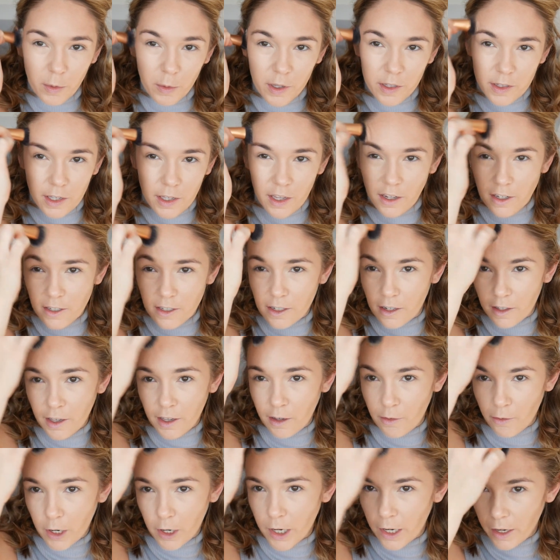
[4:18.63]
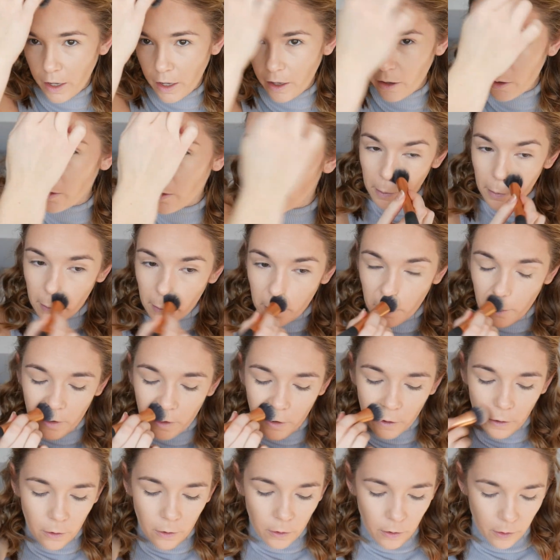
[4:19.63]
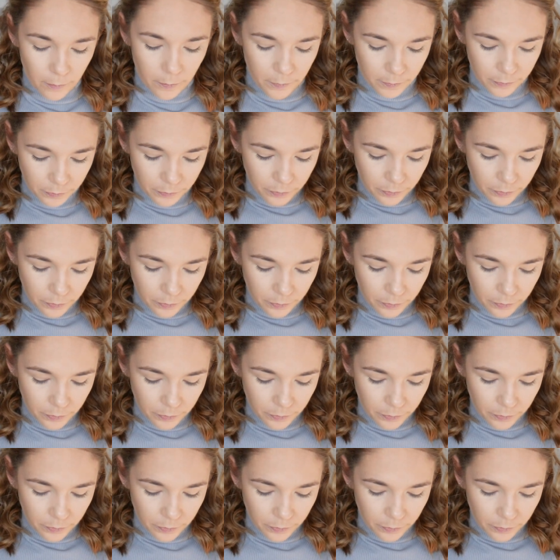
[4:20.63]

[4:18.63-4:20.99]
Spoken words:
my skin is looking right now. Cool.